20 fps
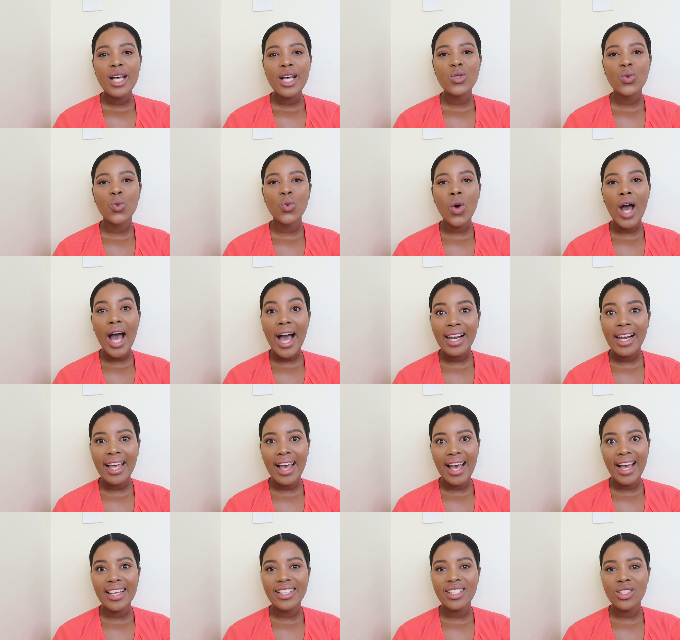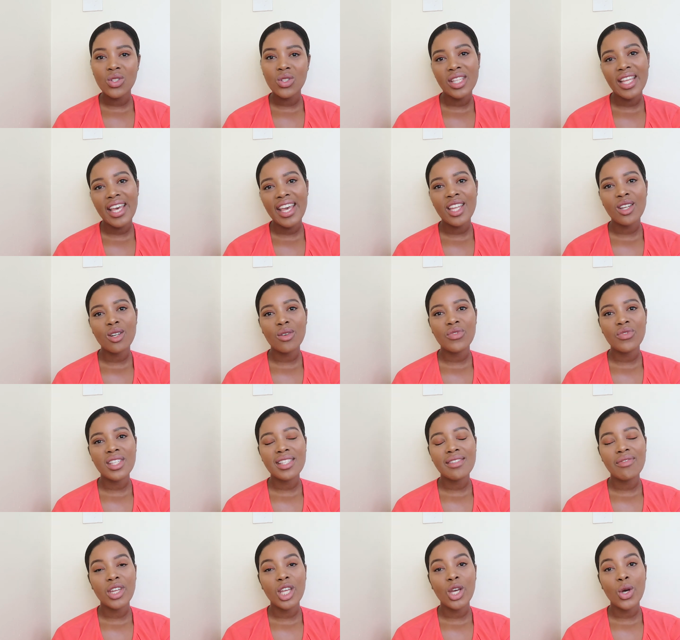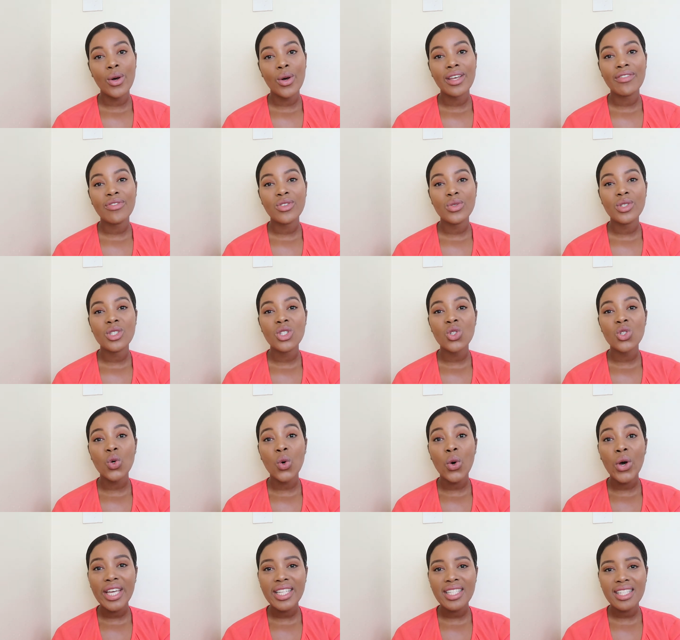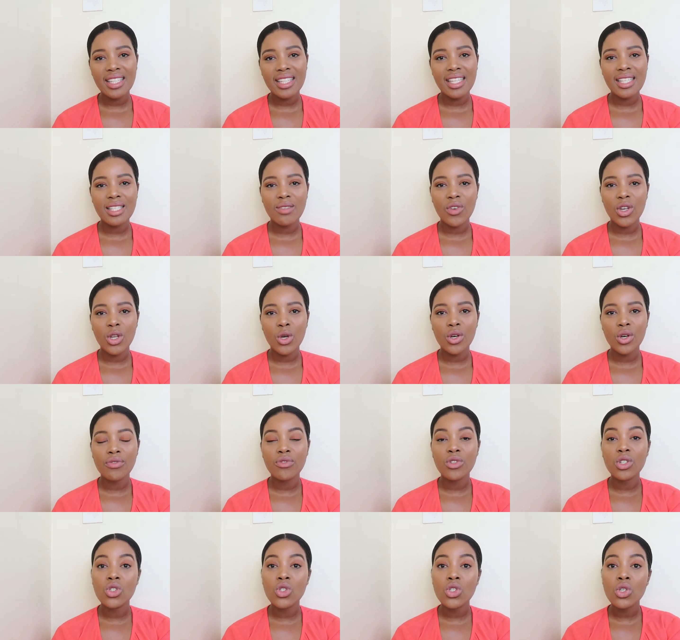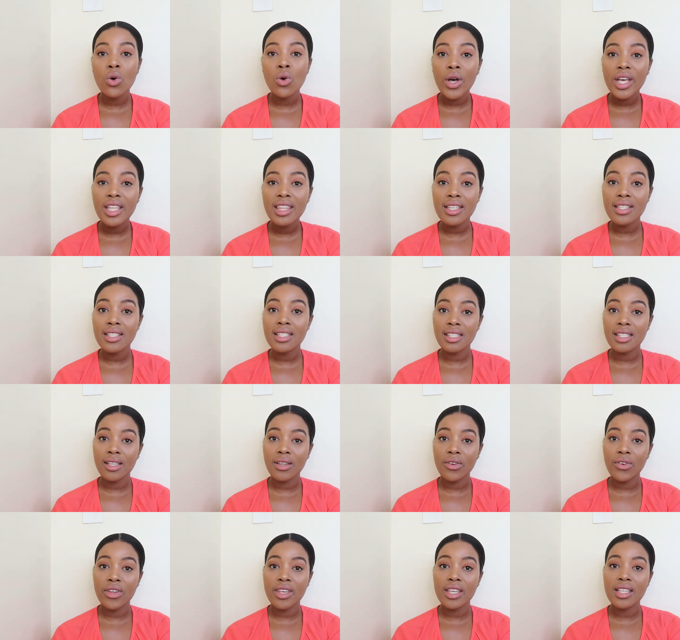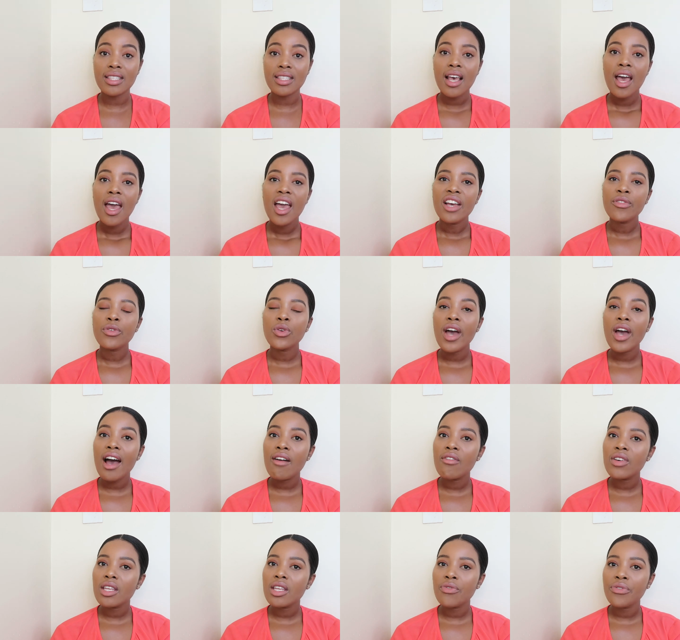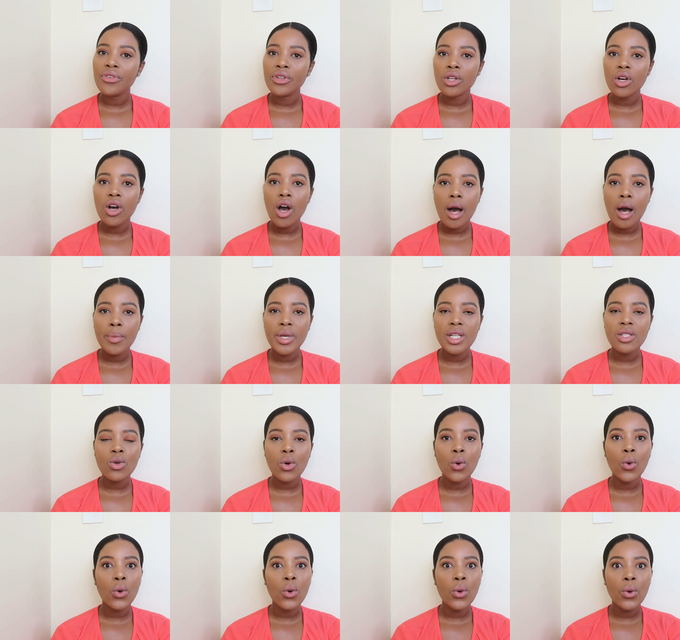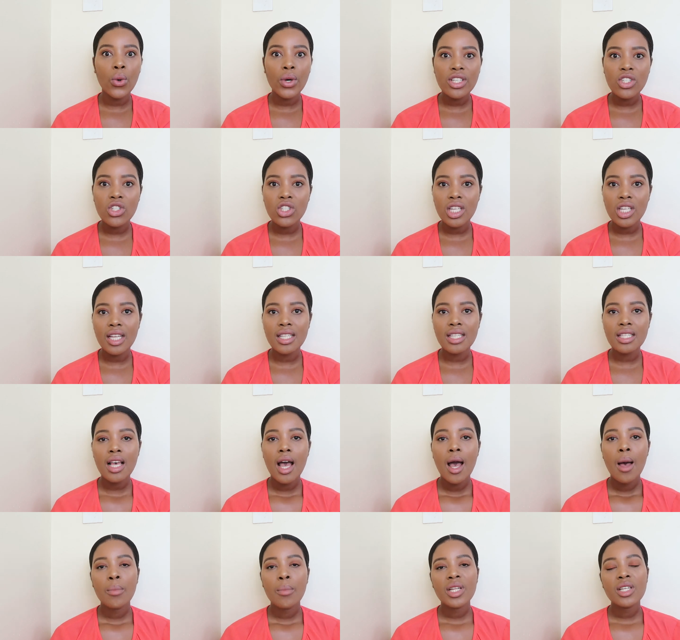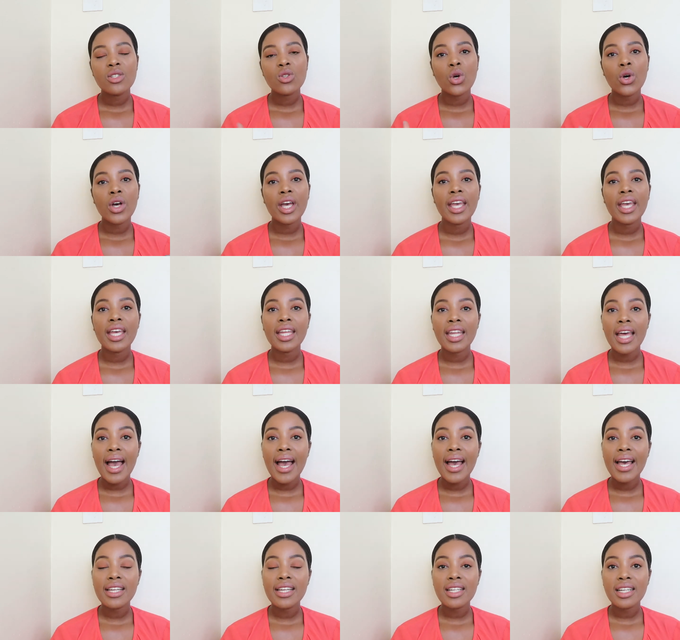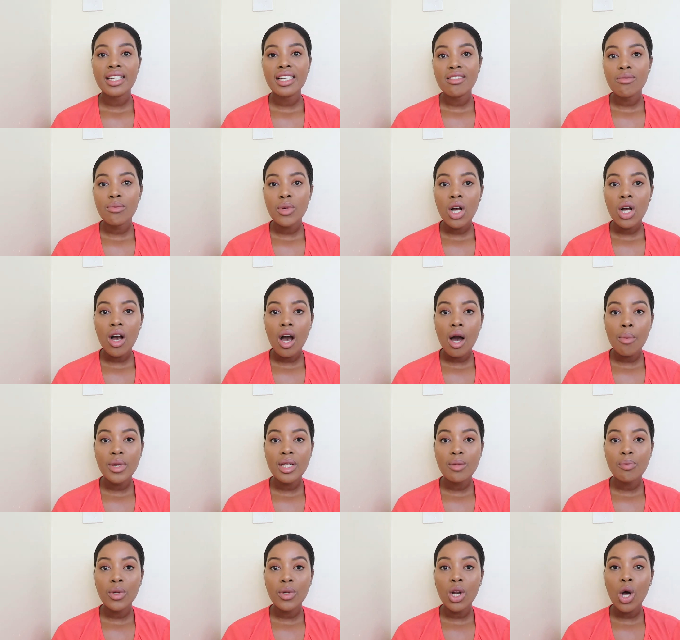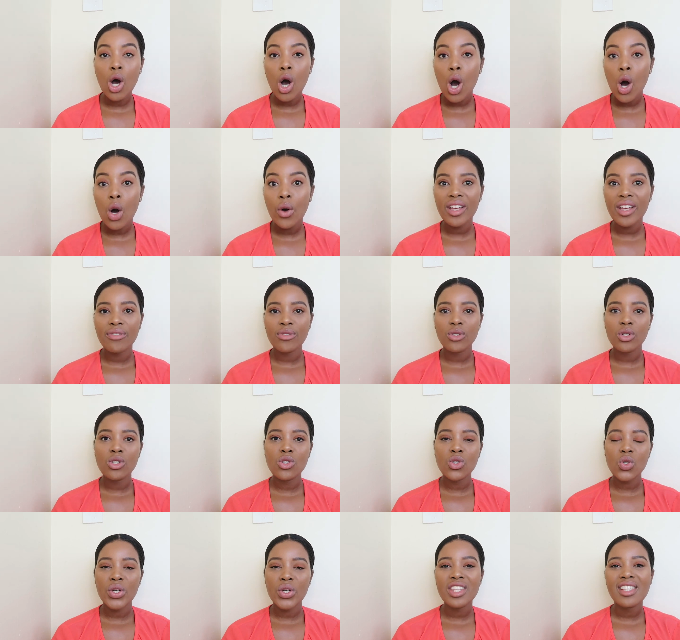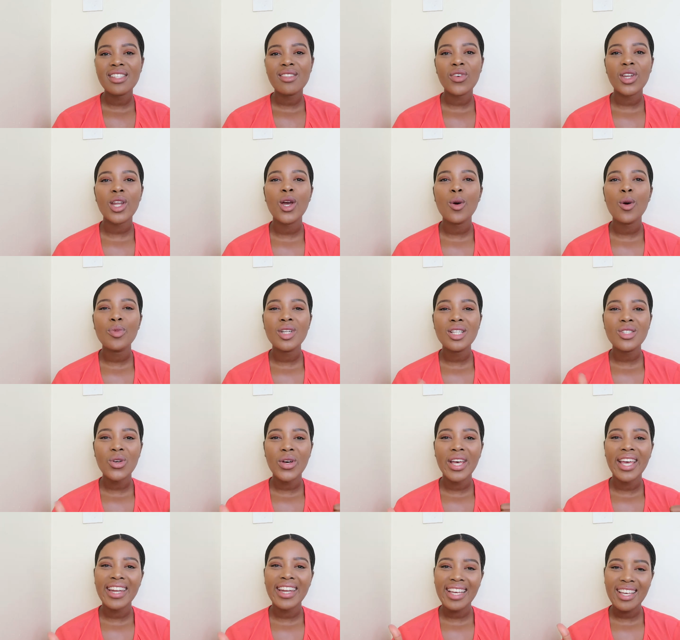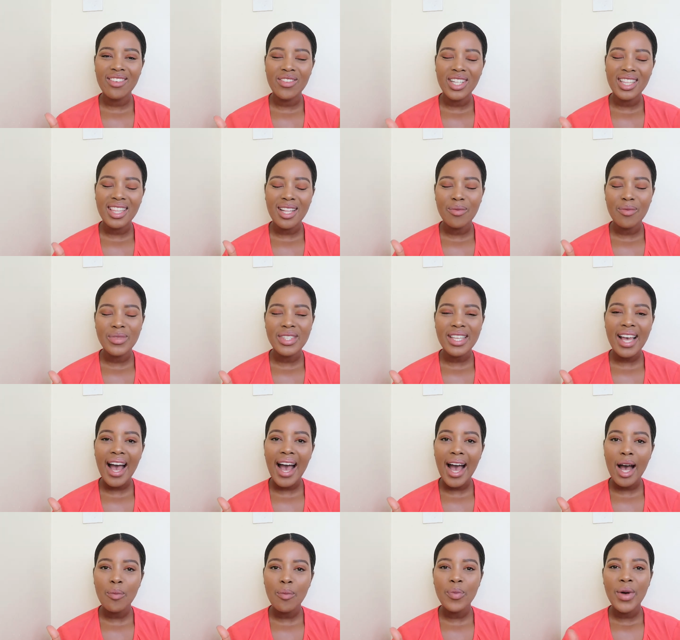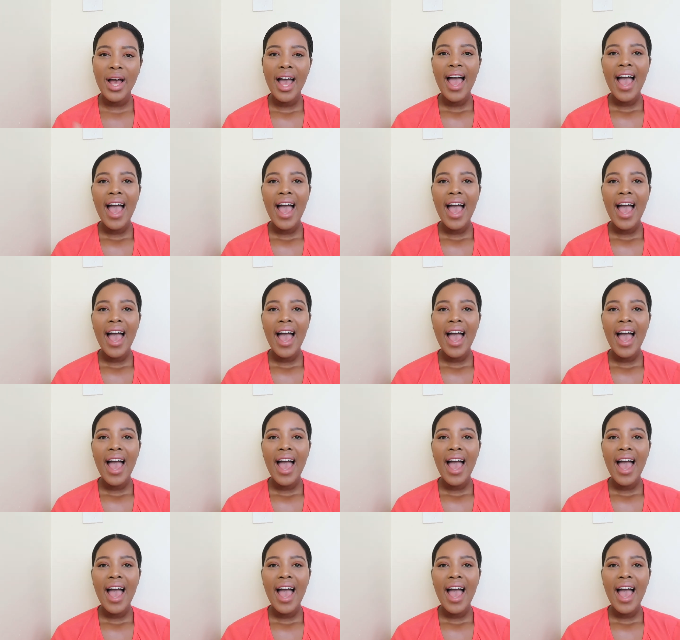as well as to the end of this video. If you enjoyed this video, if you enjoyed the series, if you have any further comments or questions, please go ahead and leave me a comment below. If you enjoyed this video, please go ahead and give it a thumbs up.